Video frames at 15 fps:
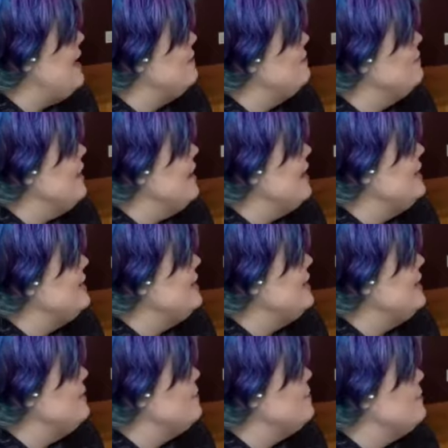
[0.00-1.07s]
that right
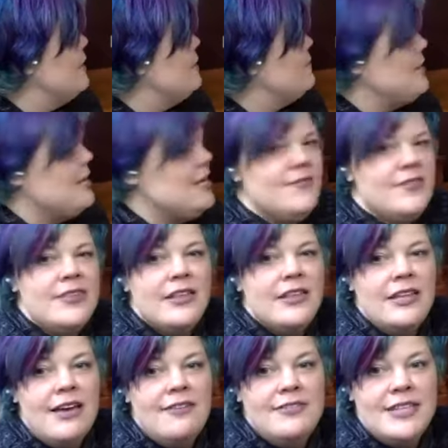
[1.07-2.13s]
knee, or maybe even
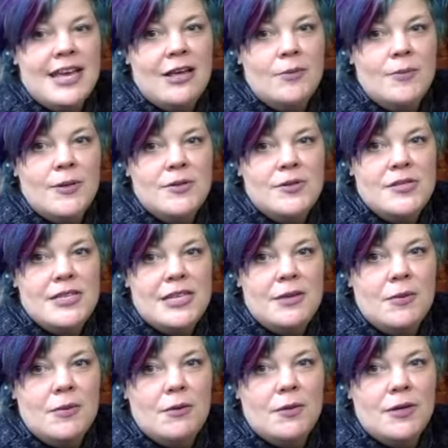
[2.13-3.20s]
the left elbow.
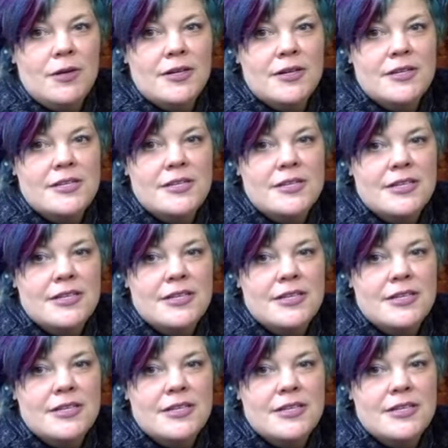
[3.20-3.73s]
See what works.